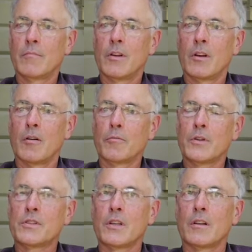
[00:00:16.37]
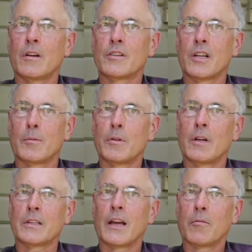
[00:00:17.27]
If we see a large animal
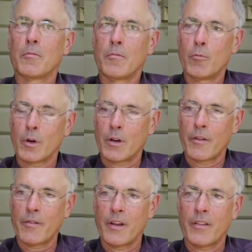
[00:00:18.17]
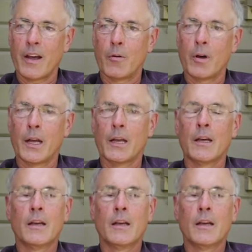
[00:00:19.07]
like that, we're going to think that way.